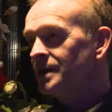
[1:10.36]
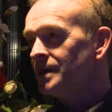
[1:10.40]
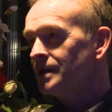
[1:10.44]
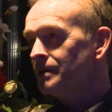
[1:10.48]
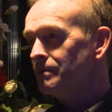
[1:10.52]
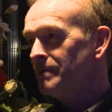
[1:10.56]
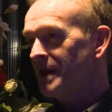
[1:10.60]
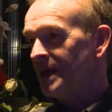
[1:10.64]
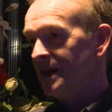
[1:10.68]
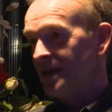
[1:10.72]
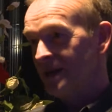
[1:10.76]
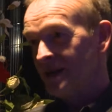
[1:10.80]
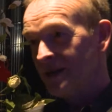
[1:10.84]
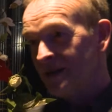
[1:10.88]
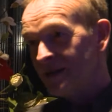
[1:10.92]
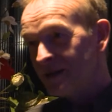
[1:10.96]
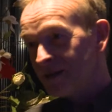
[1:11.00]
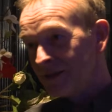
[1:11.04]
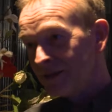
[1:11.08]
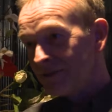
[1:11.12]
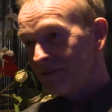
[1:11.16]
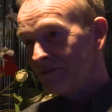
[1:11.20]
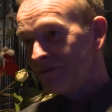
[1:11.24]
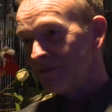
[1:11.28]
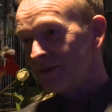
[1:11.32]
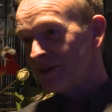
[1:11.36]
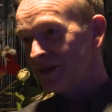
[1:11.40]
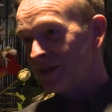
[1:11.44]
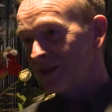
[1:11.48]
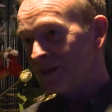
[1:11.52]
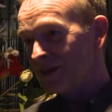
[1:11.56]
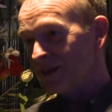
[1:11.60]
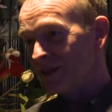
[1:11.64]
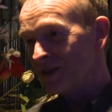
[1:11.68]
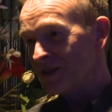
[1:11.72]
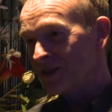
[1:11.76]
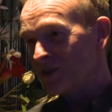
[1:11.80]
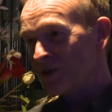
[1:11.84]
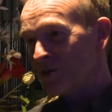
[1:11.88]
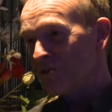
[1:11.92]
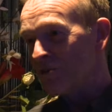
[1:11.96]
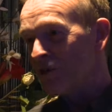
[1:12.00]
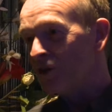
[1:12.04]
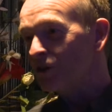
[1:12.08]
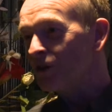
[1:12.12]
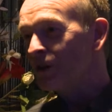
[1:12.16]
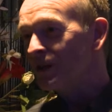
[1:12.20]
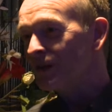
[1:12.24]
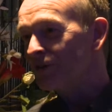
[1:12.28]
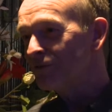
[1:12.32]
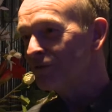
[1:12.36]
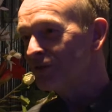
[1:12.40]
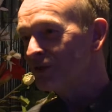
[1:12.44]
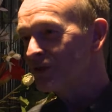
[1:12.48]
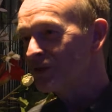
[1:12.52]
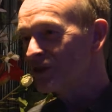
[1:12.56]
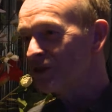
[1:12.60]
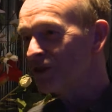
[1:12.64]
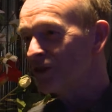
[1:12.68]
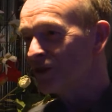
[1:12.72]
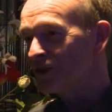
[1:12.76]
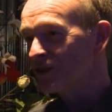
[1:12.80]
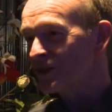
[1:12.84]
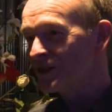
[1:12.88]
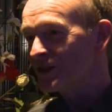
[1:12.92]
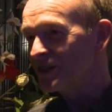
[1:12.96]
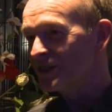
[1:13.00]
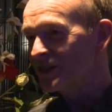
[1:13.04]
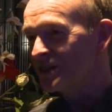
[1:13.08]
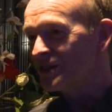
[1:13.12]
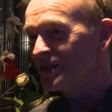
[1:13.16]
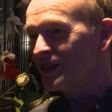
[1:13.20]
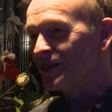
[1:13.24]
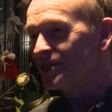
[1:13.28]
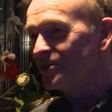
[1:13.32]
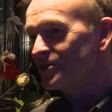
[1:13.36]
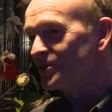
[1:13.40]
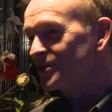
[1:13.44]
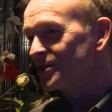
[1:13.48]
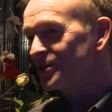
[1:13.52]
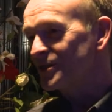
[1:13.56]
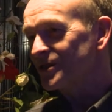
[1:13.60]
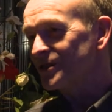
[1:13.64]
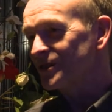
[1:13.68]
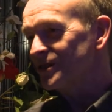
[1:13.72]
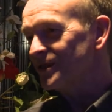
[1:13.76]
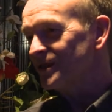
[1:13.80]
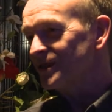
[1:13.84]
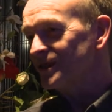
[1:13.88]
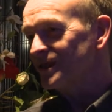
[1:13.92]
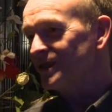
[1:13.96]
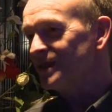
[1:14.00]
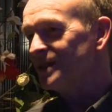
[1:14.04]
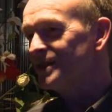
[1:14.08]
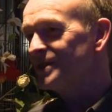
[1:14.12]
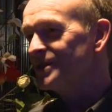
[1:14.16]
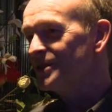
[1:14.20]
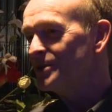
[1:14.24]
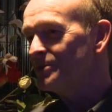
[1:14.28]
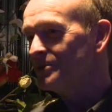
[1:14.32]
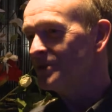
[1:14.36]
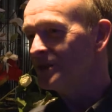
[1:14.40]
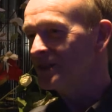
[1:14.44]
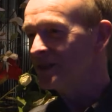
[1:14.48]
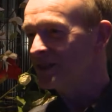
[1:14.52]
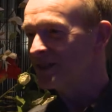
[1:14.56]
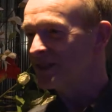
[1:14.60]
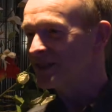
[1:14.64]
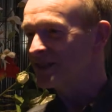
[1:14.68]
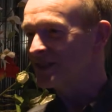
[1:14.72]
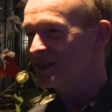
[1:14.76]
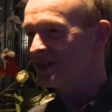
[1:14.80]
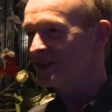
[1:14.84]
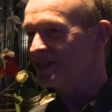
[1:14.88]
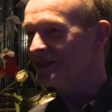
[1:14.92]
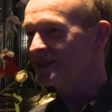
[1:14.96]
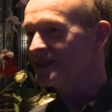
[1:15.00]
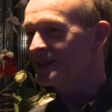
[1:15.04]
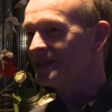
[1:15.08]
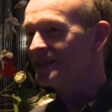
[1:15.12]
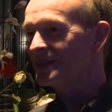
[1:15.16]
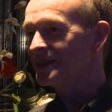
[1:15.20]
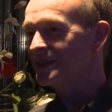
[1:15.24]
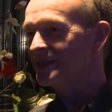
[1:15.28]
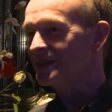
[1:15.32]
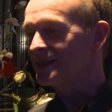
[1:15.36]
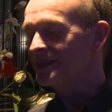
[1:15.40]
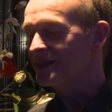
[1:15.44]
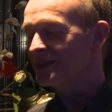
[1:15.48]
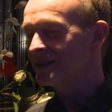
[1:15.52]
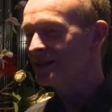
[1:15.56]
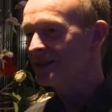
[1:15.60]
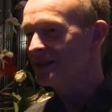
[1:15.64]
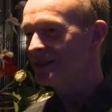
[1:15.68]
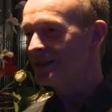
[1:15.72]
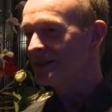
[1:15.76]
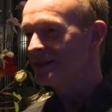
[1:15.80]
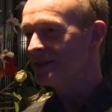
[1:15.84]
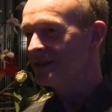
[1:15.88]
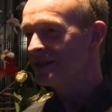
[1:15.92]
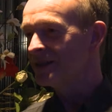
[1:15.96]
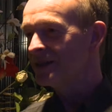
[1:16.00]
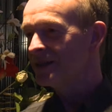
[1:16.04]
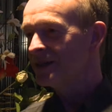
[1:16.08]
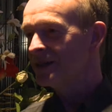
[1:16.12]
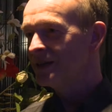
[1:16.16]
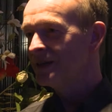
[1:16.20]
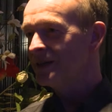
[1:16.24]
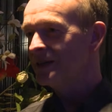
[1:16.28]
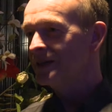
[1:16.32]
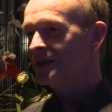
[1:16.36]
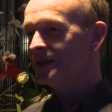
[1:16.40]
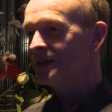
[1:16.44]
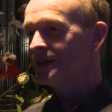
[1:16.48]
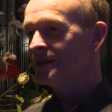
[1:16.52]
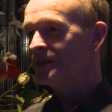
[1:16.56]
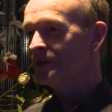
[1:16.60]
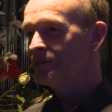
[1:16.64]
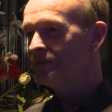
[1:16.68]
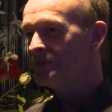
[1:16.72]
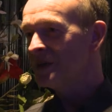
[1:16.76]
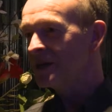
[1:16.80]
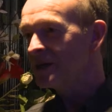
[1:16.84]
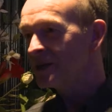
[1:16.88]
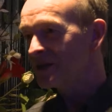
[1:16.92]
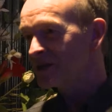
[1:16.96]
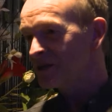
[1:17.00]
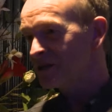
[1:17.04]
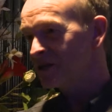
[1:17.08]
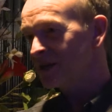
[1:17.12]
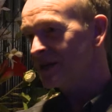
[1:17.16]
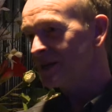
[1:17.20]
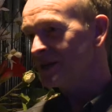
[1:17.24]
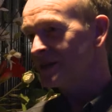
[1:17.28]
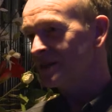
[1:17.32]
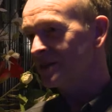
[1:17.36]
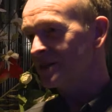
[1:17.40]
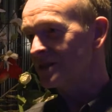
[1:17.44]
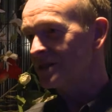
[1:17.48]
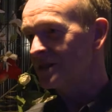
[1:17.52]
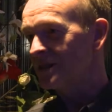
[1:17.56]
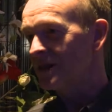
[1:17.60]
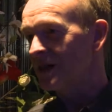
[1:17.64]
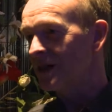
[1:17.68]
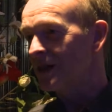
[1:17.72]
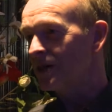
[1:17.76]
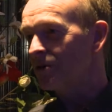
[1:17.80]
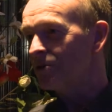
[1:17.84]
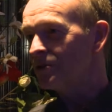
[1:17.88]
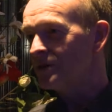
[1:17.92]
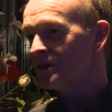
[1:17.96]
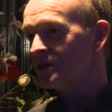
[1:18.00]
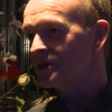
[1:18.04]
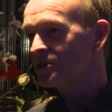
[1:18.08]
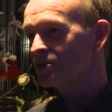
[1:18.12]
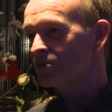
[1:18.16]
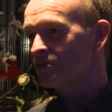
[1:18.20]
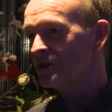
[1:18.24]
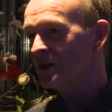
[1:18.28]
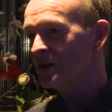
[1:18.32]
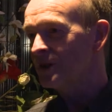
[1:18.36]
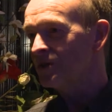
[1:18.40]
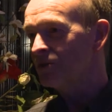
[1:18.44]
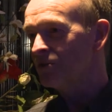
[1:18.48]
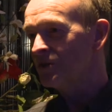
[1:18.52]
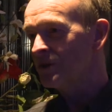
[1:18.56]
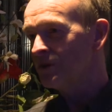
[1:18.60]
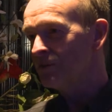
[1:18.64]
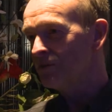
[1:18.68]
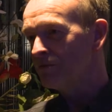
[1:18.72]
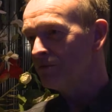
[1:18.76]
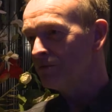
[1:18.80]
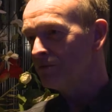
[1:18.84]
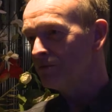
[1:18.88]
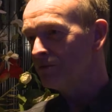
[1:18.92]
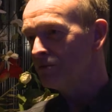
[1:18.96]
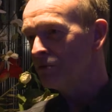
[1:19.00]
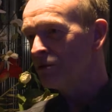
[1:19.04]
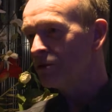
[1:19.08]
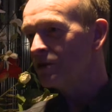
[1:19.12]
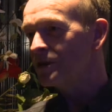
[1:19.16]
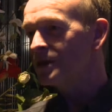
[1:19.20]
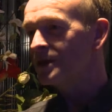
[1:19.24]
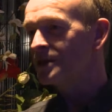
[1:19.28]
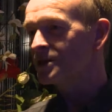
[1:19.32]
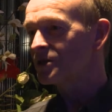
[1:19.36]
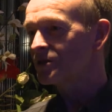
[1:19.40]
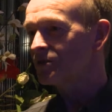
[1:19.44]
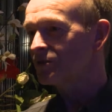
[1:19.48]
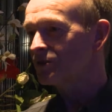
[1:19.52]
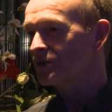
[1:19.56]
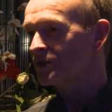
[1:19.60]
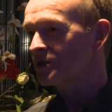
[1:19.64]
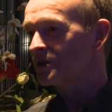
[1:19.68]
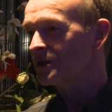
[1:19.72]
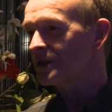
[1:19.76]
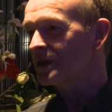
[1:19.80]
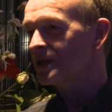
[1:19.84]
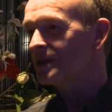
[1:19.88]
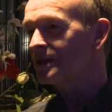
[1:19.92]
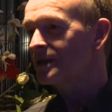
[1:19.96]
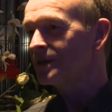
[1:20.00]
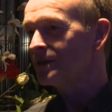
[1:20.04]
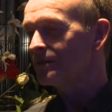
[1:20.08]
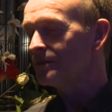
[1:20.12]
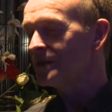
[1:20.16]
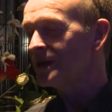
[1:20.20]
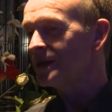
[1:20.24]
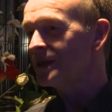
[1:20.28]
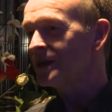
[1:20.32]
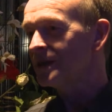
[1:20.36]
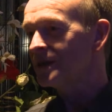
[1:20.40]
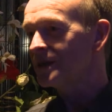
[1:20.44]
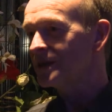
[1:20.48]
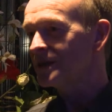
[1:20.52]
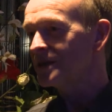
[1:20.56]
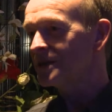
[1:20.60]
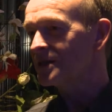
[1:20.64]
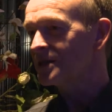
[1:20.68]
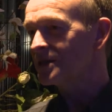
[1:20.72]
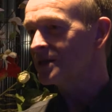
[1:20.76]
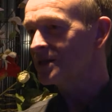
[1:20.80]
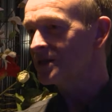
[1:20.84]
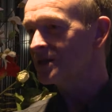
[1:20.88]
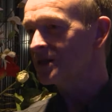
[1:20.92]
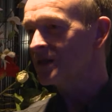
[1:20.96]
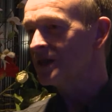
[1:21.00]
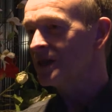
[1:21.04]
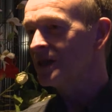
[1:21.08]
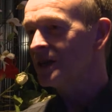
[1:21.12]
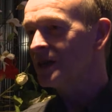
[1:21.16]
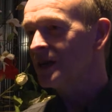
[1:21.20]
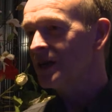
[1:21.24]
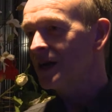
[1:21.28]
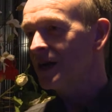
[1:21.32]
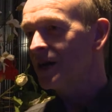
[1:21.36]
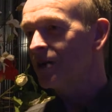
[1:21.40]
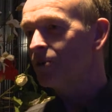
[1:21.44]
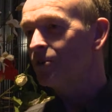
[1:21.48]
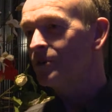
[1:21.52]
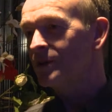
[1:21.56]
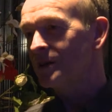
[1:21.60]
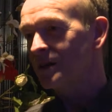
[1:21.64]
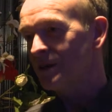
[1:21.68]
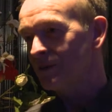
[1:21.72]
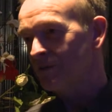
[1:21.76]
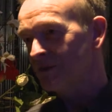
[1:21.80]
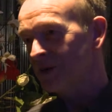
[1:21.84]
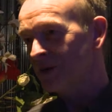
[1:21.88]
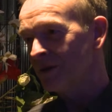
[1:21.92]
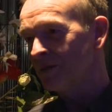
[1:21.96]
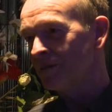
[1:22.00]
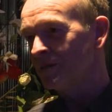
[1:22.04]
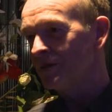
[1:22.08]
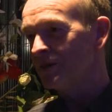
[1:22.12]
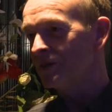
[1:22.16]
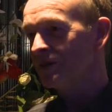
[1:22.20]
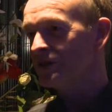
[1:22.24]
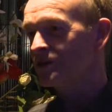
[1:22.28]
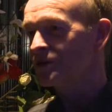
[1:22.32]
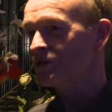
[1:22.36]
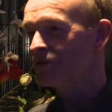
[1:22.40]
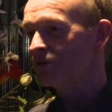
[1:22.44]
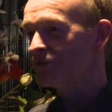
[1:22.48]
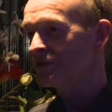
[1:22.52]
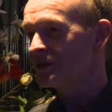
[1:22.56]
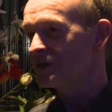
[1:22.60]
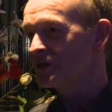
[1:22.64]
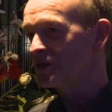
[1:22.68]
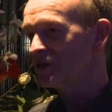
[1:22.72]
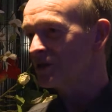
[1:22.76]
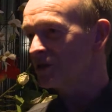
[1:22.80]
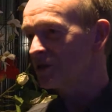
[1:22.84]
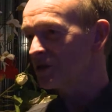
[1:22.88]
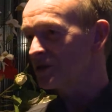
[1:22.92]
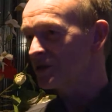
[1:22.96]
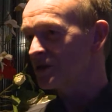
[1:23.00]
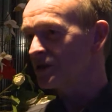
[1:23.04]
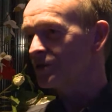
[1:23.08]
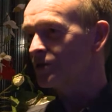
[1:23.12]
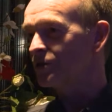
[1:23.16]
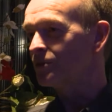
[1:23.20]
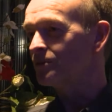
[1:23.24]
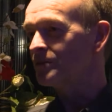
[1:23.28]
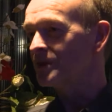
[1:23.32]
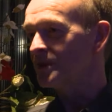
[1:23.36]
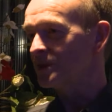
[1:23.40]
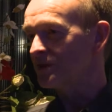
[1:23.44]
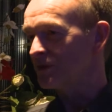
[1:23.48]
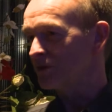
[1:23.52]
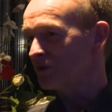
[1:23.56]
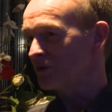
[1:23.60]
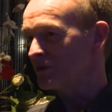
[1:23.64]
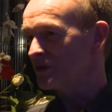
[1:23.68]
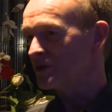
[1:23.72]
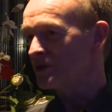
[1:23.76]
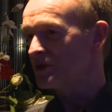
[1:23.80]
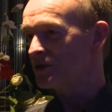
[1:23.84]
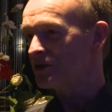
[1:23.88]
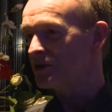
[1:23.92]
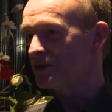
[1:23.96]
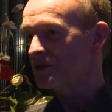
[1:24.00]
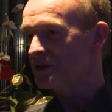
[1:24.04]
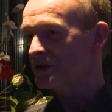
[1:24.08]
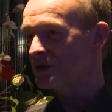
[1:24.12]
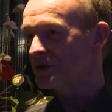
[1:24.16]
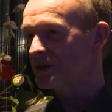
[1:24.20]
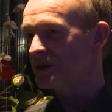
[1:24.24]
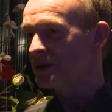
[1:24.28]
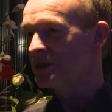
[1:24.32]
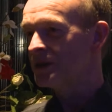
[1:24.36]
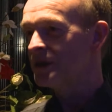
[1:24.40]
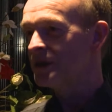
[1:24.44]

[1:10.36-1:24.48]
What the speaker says: Many. So modeling physiology sounds easy, but it isn't. And the biggest challenge now is we more or less understand in many cases how we can build models of physiology or pathophysiology.